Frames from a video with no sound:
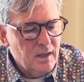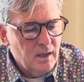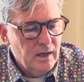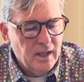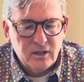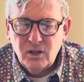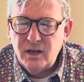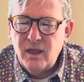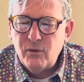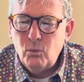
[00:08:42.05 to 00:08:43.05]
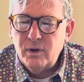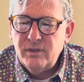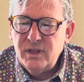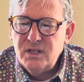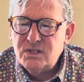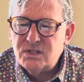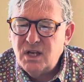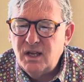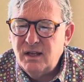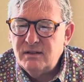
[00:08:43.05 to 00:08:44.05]
Another one of these
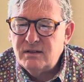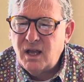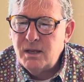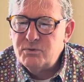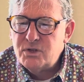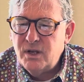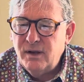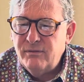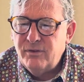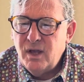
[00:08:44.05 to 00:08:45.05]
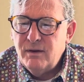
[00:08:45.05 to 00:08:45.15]
types of